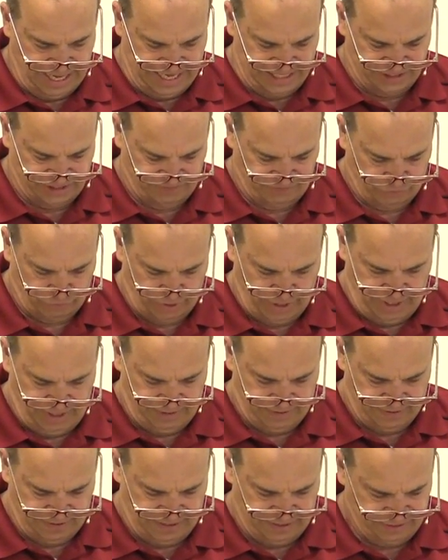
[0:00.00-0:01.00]
as of
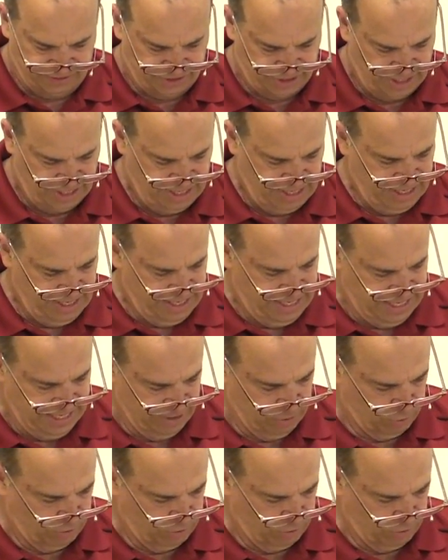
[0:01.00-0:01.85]
created things, in